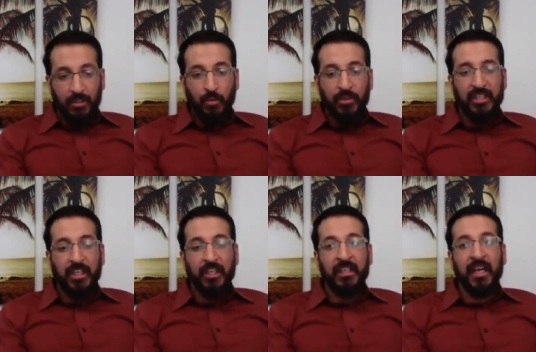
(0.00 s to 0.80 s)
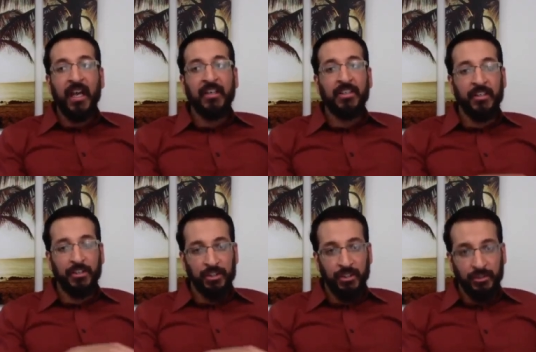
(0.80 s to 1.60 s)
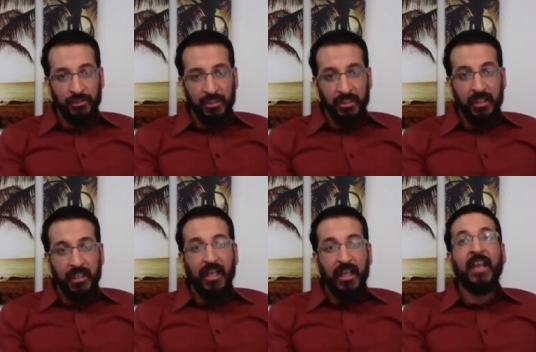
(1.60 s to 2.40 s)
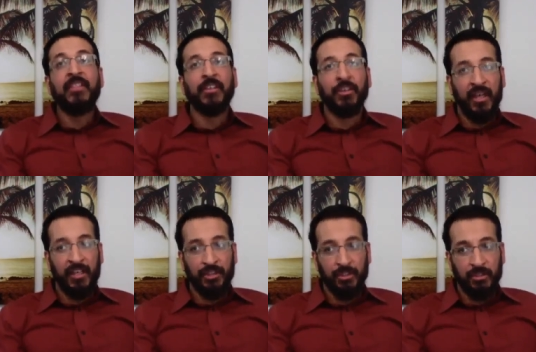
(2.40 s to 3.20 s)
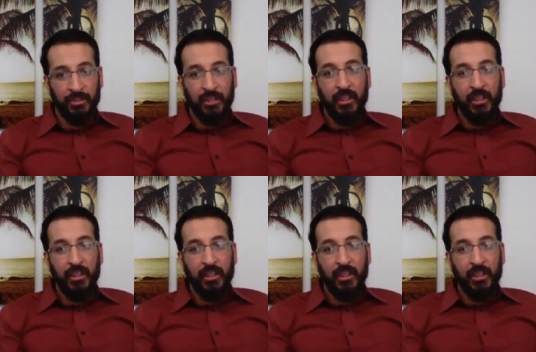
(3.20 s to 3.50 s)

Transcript: was carried onto their children and their grandchildren.